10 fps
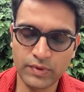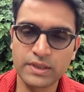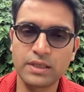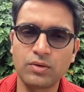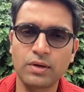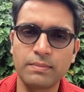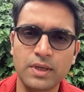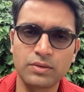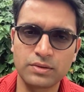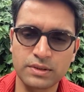when they talk
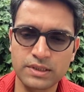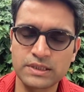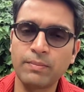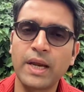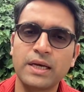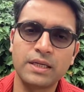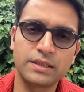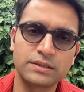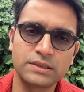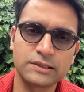about
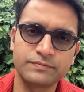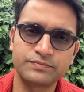semantics,